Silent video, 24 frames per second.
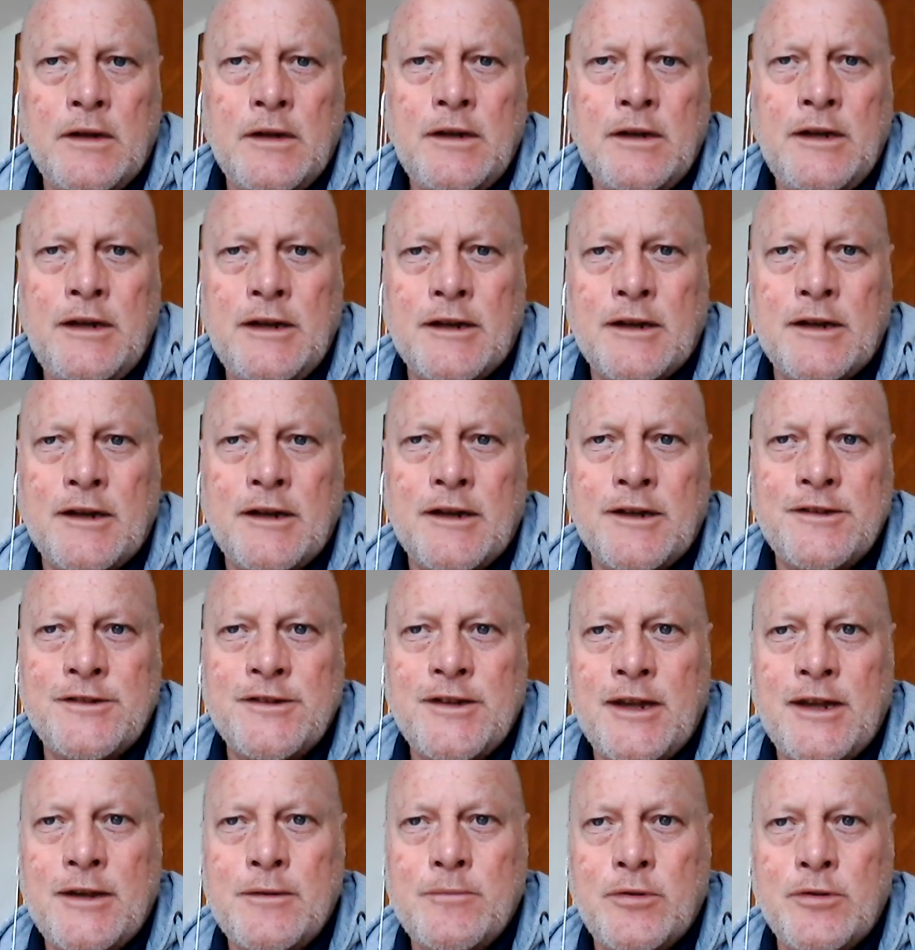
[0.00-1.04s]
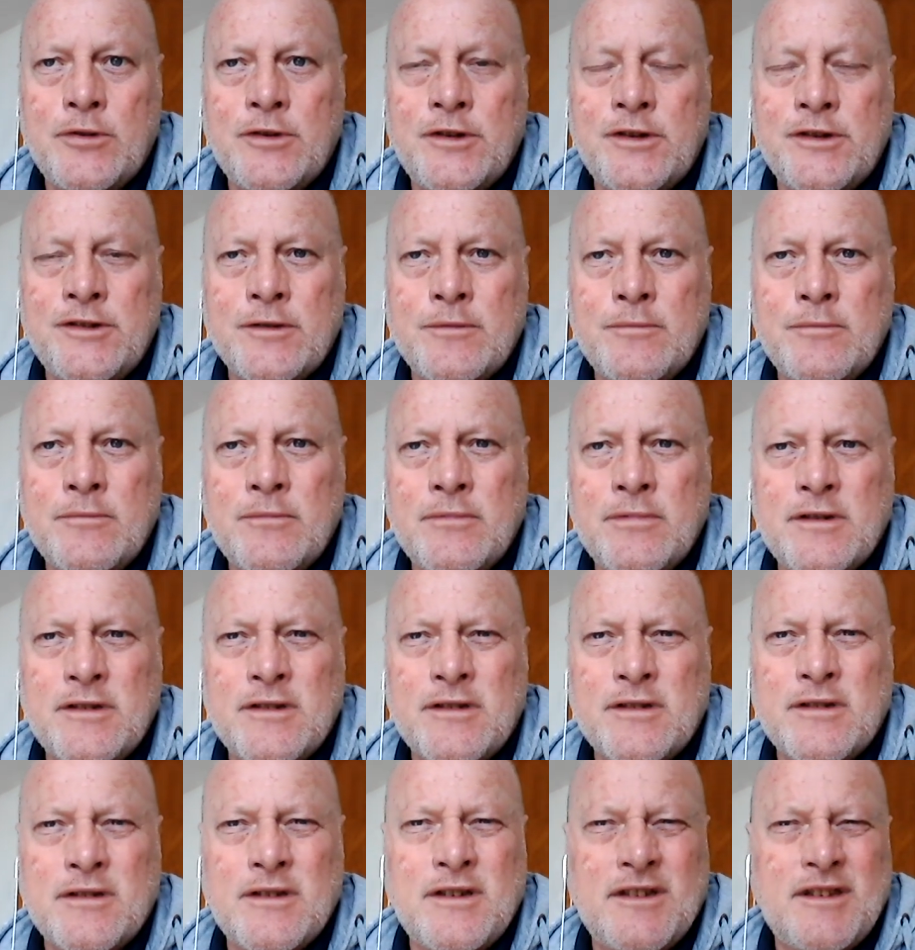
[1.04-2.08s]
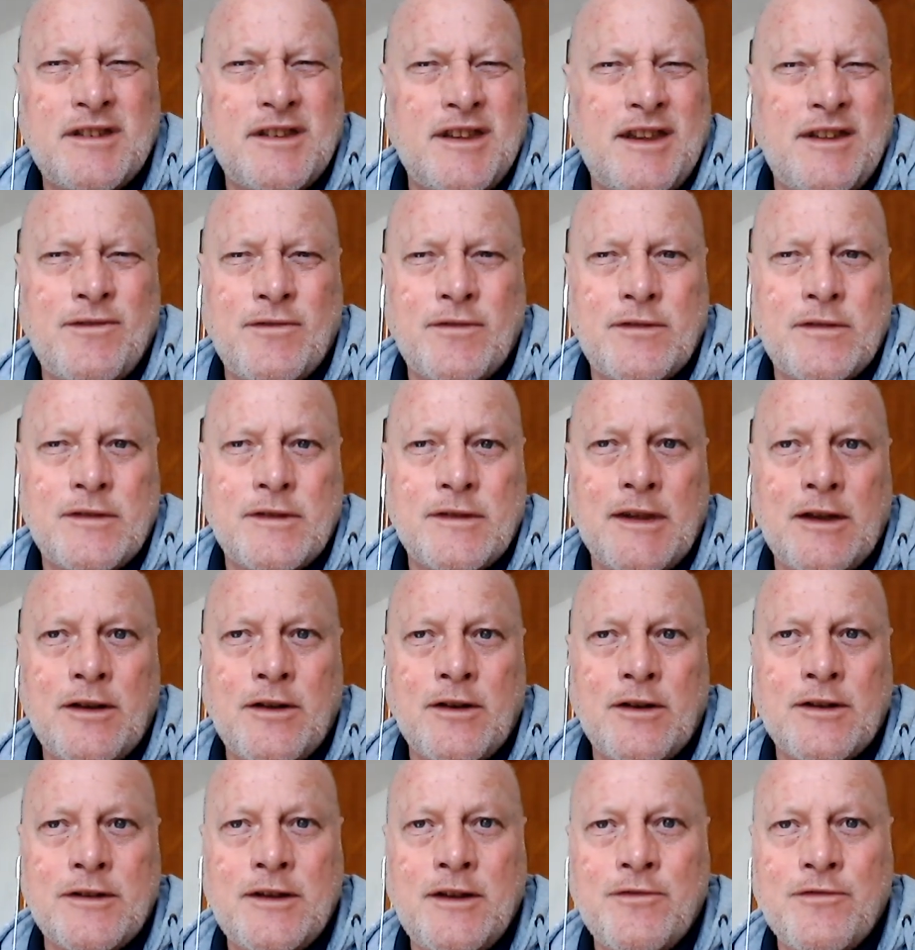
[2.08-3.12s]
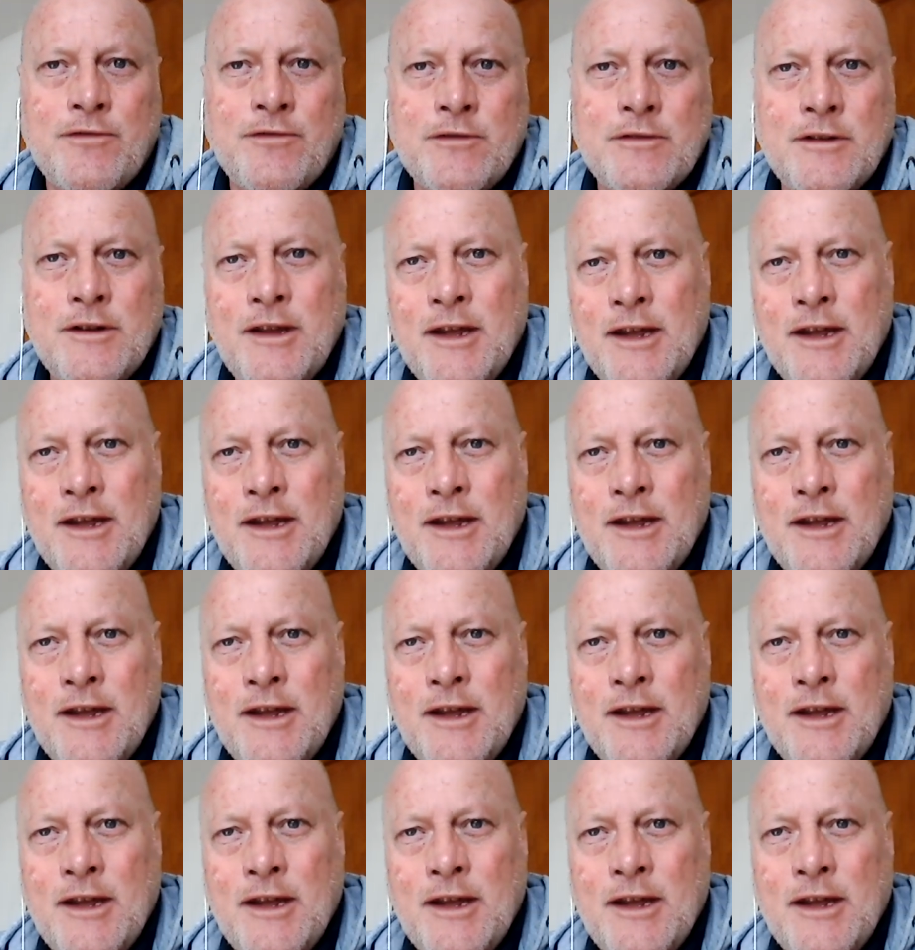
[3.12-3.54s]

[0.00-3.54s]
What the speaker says: Like Zen Buddhism, they've got a different,